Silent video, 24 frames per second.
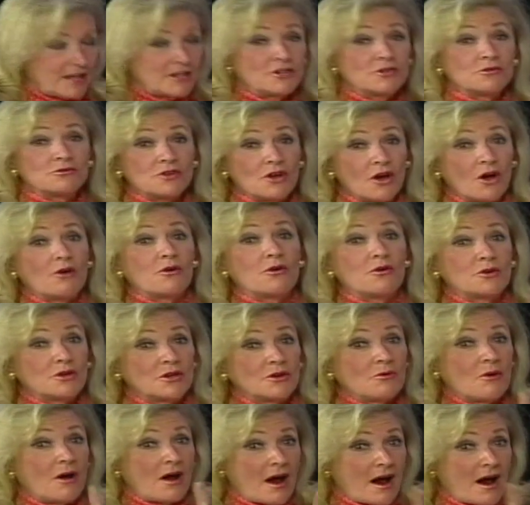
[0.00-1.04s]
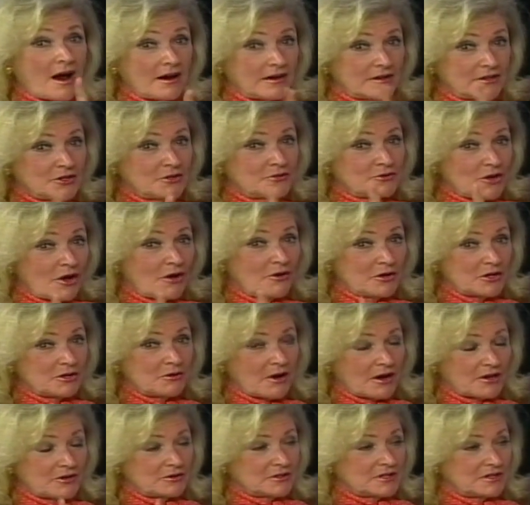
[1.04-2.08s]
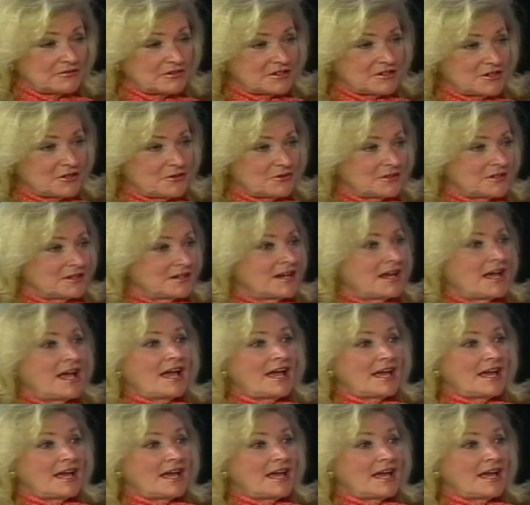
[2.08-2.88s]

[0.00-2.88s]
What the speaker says: and you know who you are. You know who you are. You live in Newton.